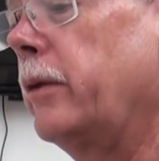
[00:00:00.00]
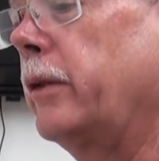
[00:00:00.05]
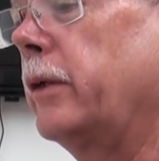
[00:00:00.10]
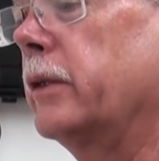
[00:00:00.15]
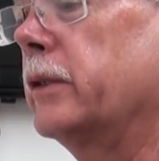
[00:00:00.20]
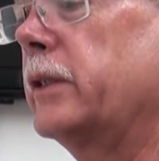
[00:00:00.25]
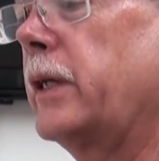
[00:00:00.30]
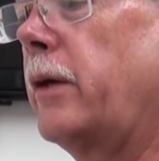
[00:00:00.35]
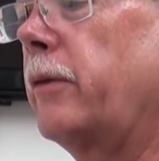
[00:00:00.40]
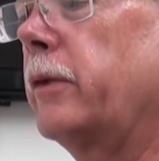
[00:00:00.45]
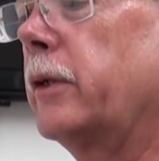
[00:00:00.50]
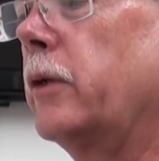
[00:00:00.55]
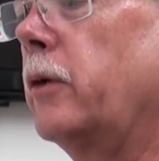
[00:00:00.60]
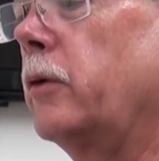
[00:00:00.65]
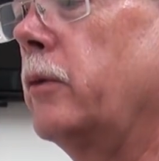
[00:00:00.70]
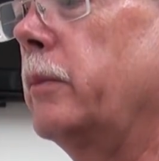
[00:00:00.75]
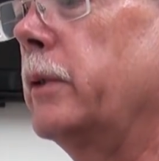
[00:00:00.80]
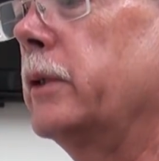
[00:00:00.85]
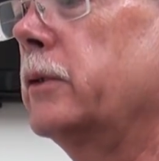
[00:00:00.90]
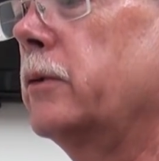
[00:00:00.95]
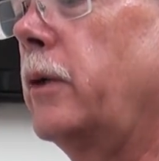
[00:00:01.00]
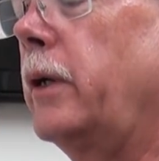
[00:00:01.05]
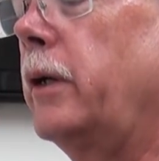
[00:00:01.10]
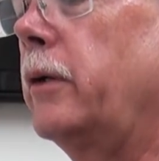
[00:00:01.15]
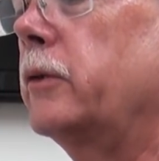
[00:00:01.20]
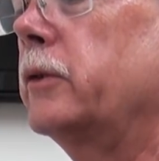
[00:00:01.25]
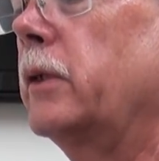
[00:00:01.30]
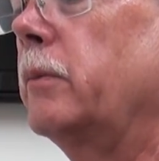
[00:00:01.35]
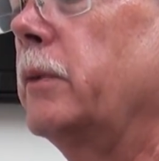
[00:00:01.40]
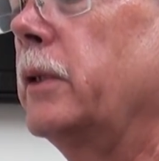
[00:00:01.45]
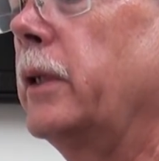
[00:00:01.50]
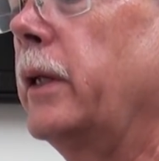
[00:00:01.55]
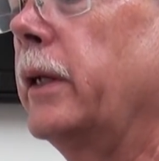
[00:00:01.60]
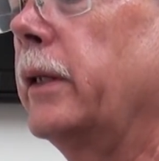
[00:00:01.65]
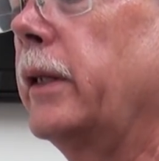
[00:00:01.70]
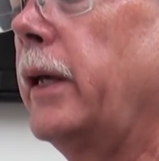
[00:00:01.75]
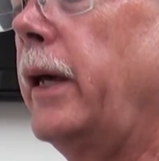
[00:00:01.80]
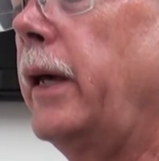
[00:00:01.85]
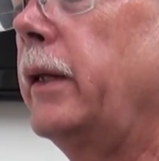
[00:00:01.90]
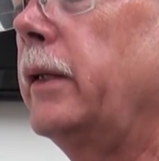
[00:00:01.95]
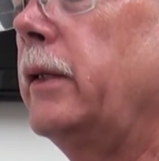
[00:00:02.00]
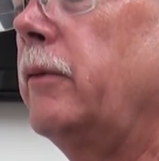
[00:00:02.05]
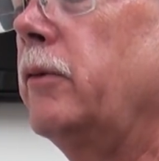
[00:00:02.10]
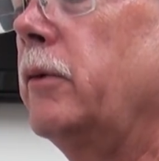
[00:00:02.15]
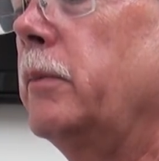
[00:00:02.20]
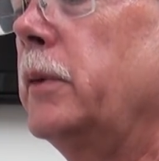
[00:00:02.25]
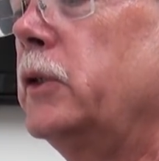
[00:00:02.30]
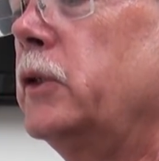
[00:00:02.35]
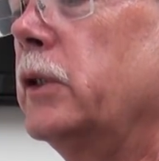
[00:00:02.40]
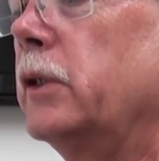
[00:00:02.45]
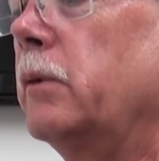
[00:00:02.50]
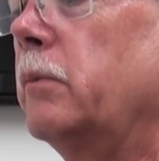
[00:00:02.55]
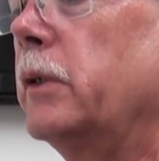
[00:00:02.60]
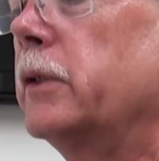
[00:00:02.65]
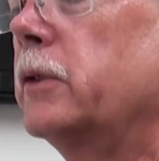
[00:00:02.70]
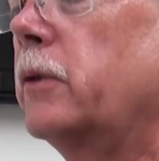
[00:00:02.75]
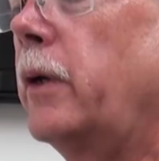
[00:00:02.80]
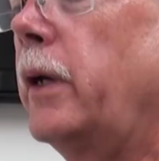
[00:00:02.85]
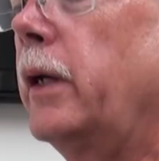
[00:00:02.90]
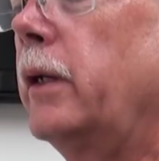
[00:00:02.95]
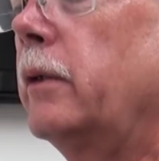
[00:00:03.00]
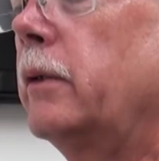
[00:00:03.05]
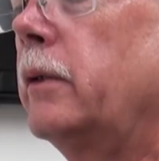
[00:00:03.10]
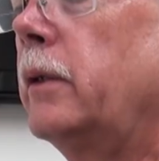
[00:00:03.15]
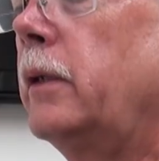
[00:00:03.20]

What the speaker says: than a South Dakota muskrat or something like that, even a Michigan muskrat.